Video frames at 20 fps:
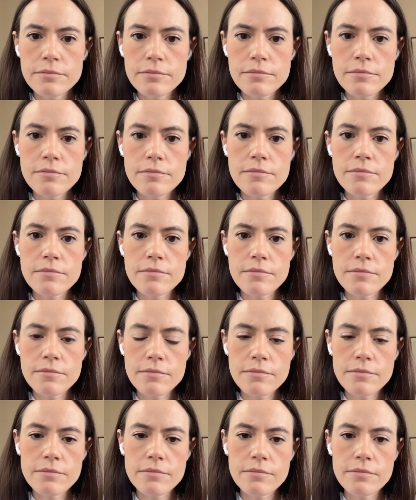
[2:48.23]

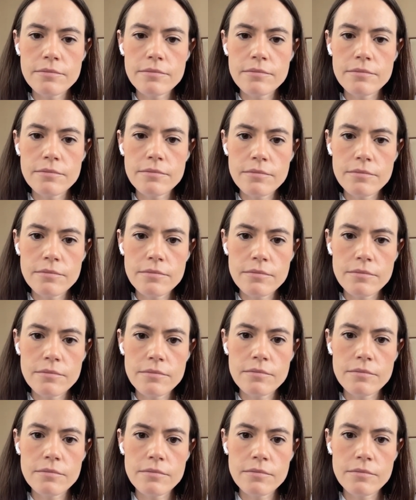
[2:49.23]

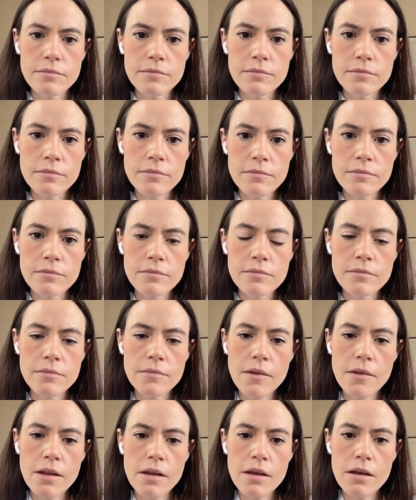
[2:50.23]

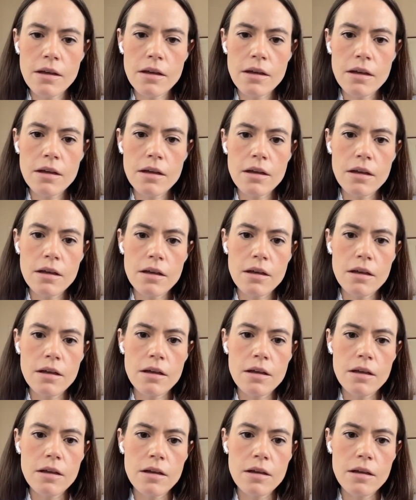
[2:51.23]

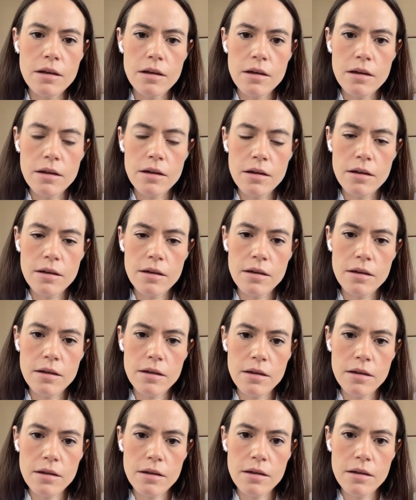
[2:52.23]

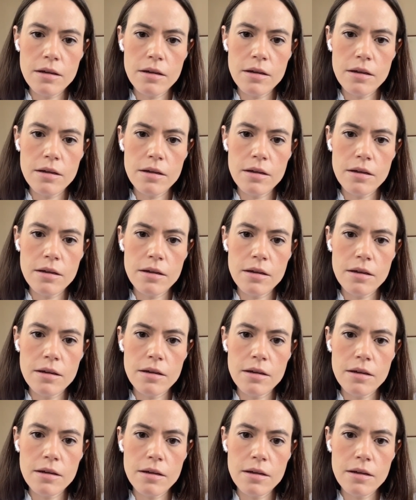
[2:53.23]

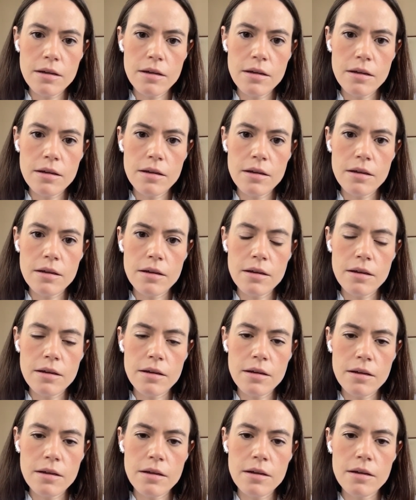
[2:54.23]

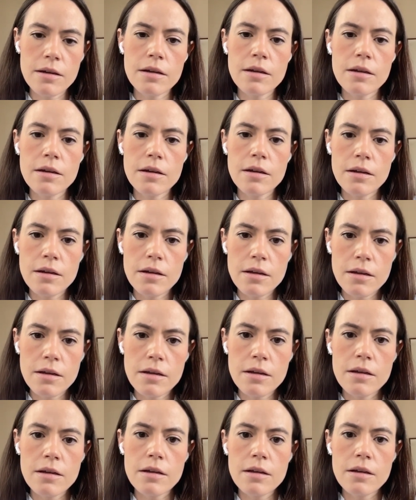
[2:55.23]
[no speech]